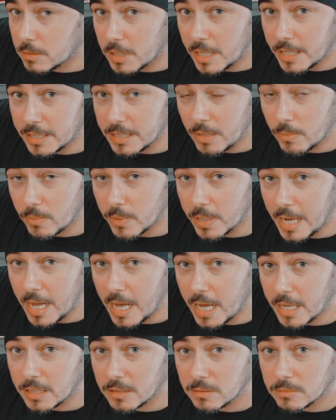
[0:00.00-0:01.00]
And then we
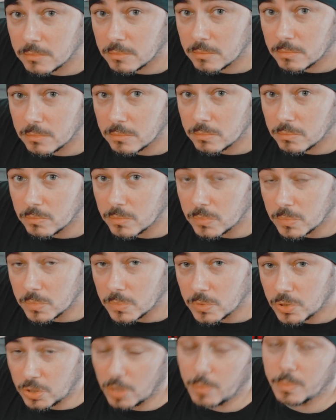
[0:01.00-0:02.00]
got
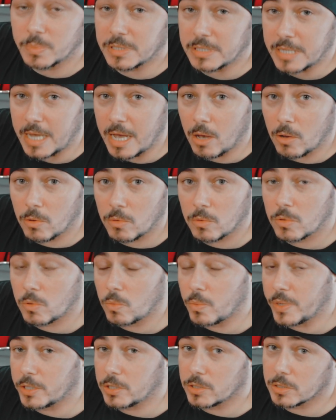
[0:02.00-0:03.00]
Jum Sao,
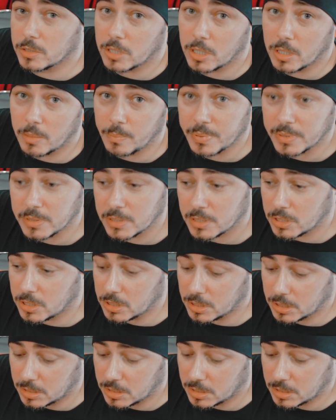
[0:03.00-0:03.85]
which is going to position